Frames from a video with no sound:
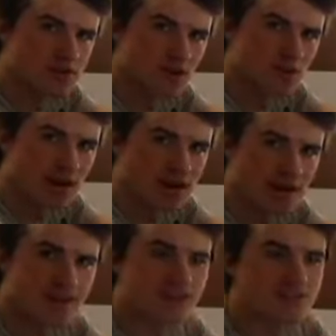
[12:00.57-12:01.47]
You know
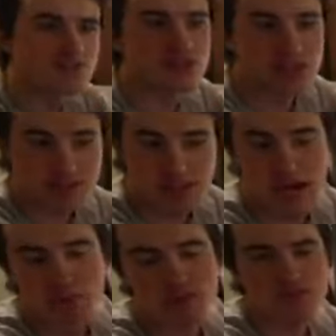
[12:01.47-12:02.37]
why? Because this
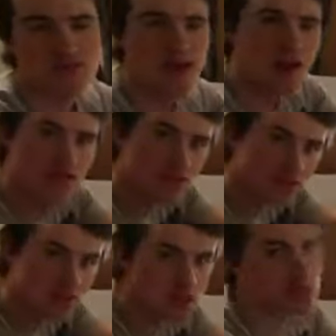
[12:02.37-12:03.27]
happens.
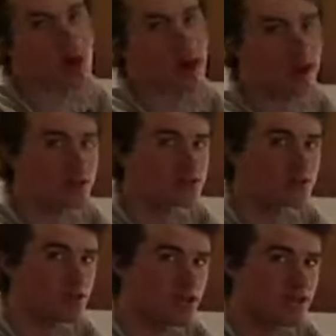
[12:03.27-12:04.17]
This is why I don't do
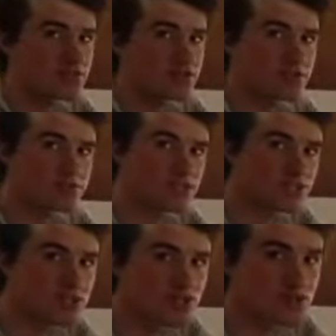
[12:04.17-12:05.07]
more live streams.
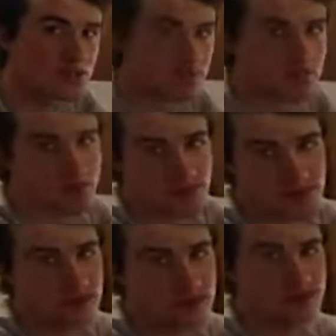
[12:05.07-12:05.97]
It's you people.
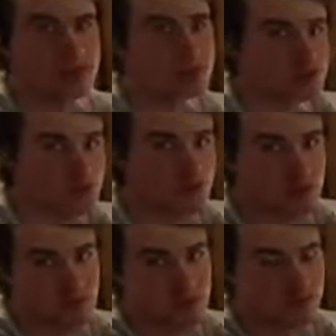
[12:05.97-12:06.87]
It's you
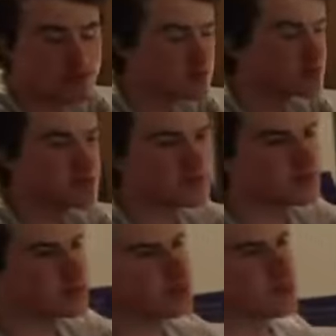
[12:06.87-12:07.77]
people.
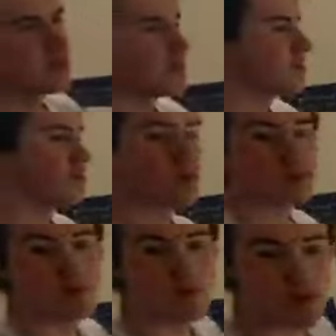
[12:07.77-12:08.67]
What do you
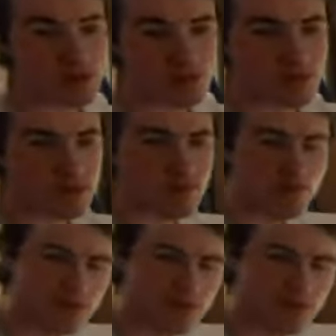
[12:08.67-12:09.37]
mean by you people?